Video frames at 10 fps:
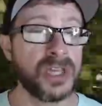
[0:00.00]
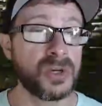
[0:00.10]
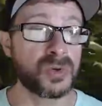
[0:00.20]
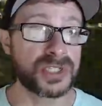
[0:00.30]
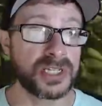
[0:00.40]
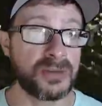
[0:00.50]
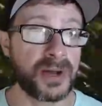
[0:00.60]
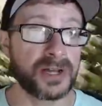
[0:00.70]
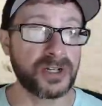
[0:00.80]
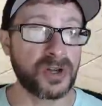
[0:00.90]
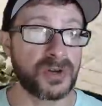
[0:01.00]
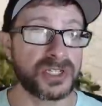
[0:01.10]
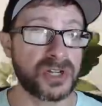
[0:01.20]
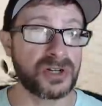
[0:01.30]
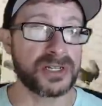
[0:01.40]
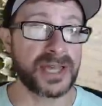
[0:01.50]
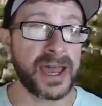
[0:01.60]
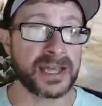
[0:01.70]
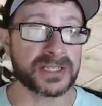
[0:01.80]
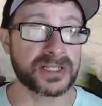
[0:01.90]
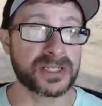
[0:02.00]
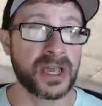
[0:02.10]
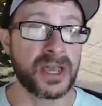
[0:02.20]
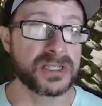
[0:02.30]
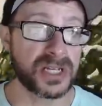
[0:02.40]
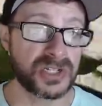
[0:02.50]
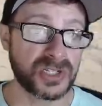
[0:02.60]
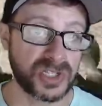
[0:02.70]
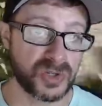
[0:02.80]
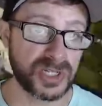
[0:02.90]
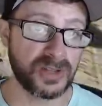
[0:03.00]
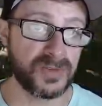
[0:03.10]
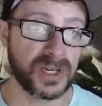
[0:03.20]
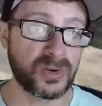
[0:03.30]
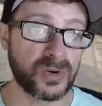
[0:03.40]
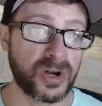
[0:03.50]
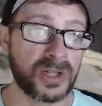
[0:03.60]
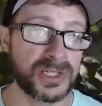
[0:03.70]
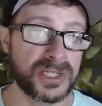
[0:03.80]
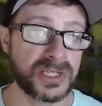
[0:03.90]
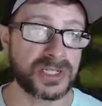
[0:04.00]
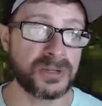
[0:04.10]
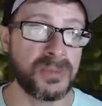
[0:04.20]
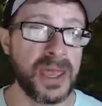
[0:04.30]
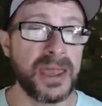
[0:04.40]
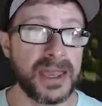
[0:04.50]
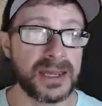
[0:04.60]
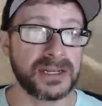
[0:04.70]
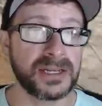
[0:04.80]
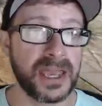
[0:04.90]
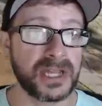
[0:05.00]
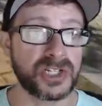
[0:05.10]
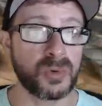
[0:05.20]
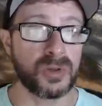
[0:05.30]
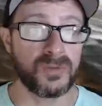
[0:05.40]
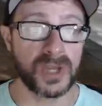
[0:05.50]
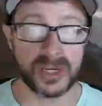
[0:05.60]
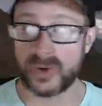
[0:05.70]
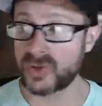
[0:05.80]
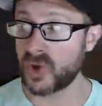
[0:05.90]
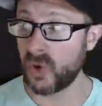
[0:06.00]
You will see them undergoing certain tasks, such as using the vehicle call-in system and engaging with vehicles